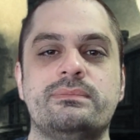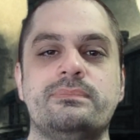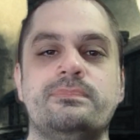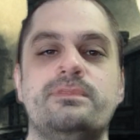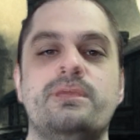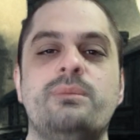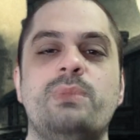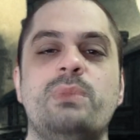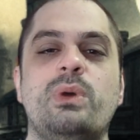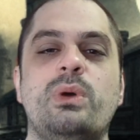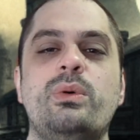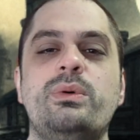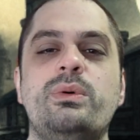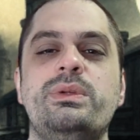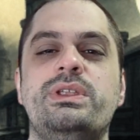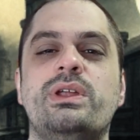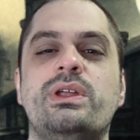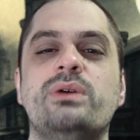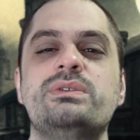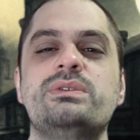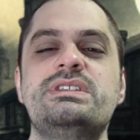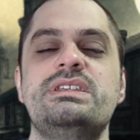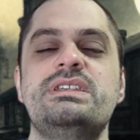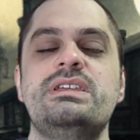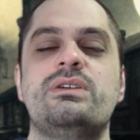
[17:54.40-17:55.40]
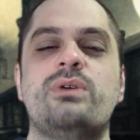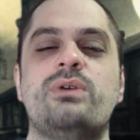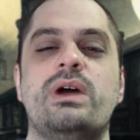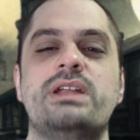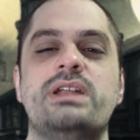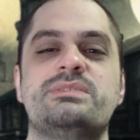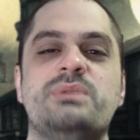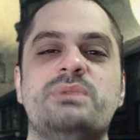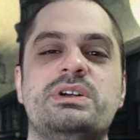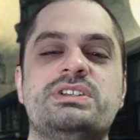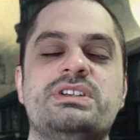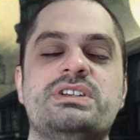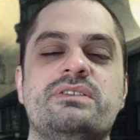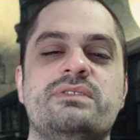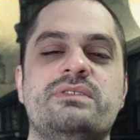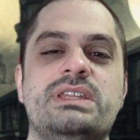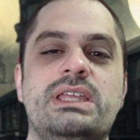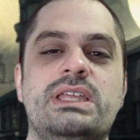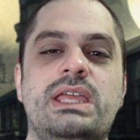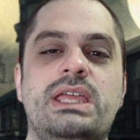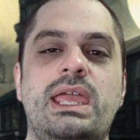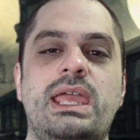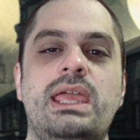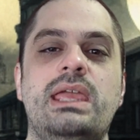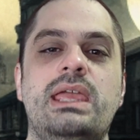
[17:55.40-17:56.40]
But what we don't see quite as much of in the
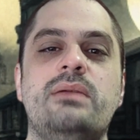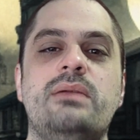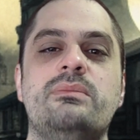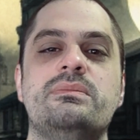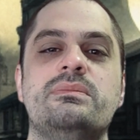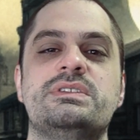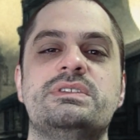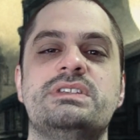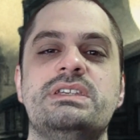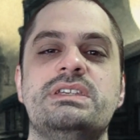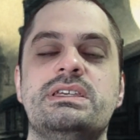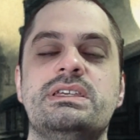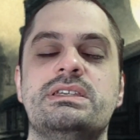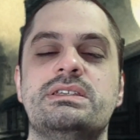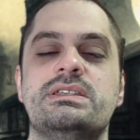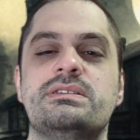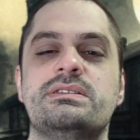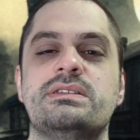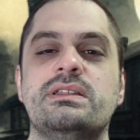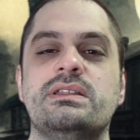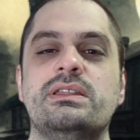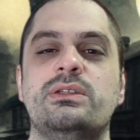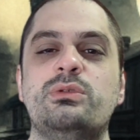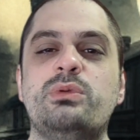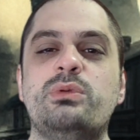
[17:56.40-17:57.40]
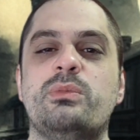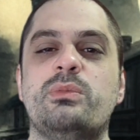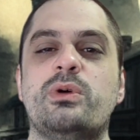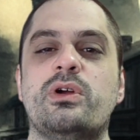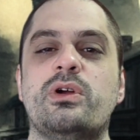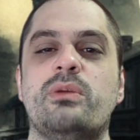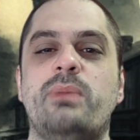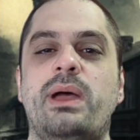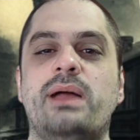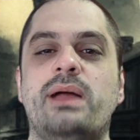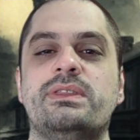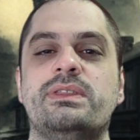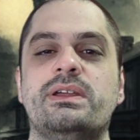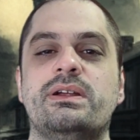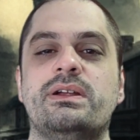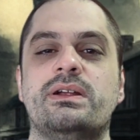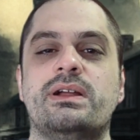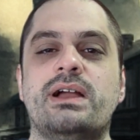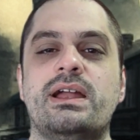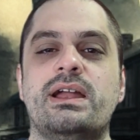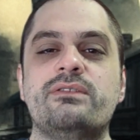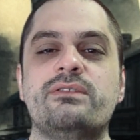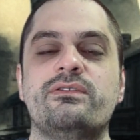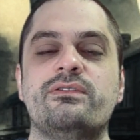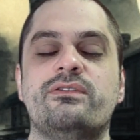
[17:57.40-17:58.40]
games is a little bit more about their
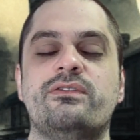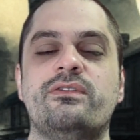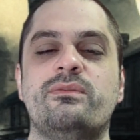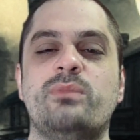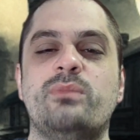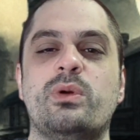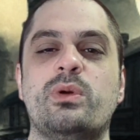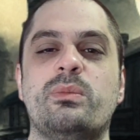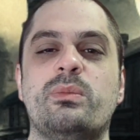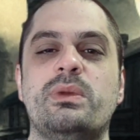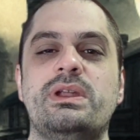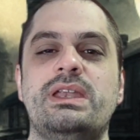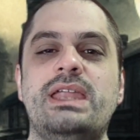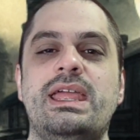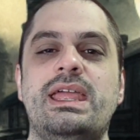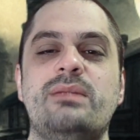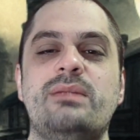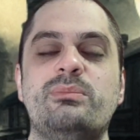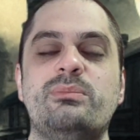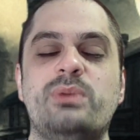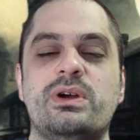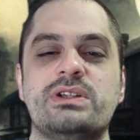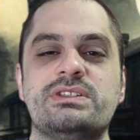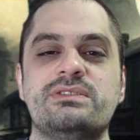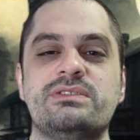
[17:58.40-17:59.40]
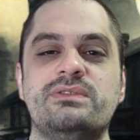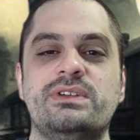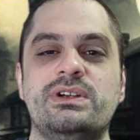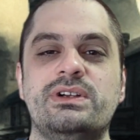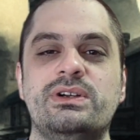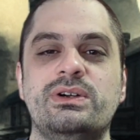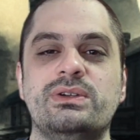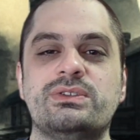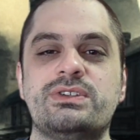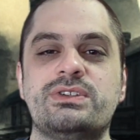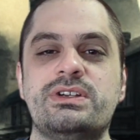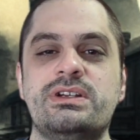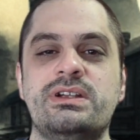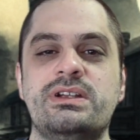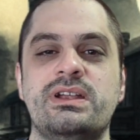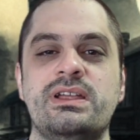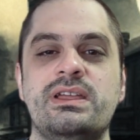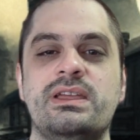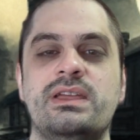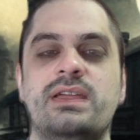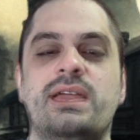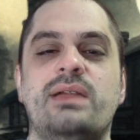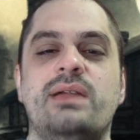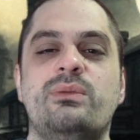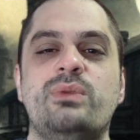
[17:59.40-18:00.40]
kind of more mundane parts of their culture.
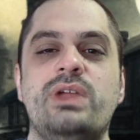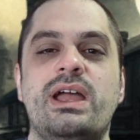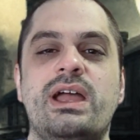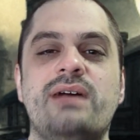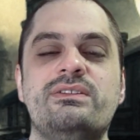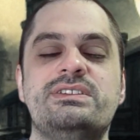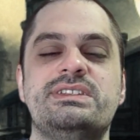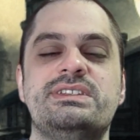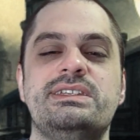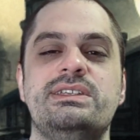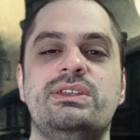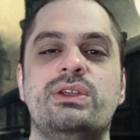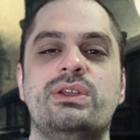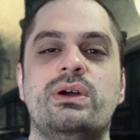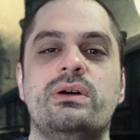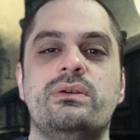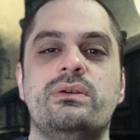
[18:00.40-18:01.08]
And we obviously know